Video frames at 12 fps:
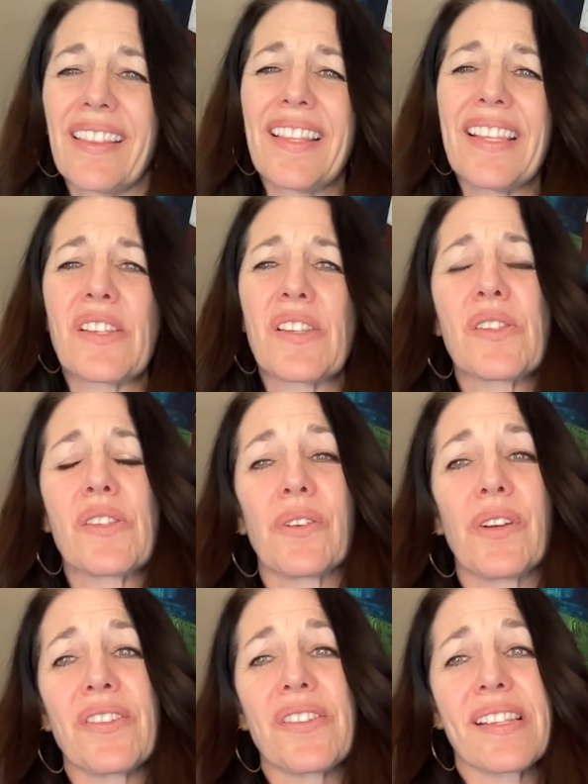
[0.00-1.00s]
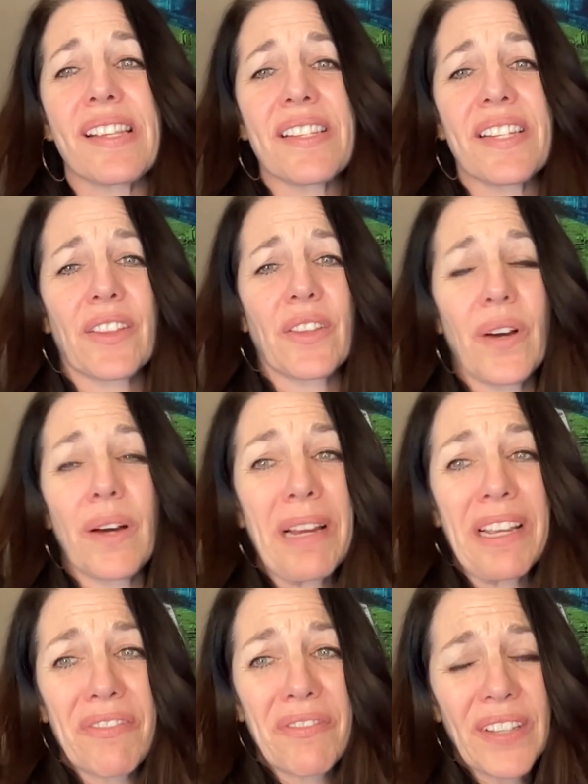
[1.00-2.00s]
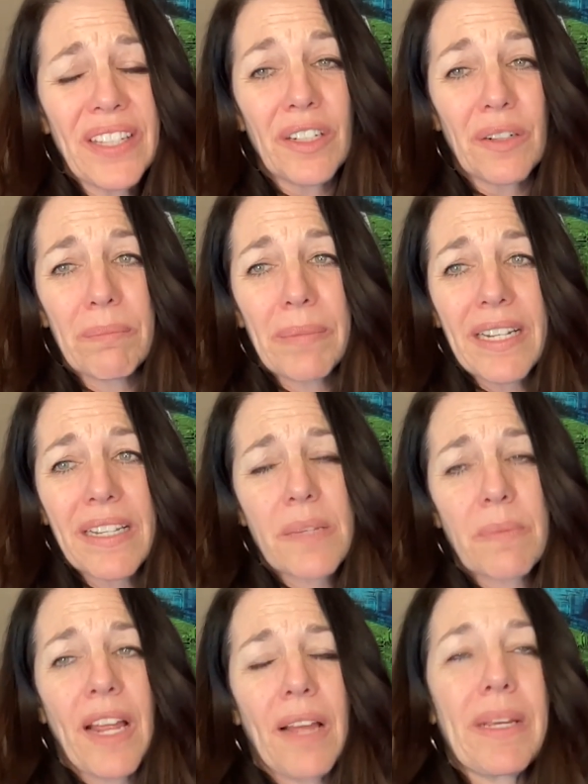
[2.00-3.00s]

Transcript: This is so narcissistic though. My film, but it's not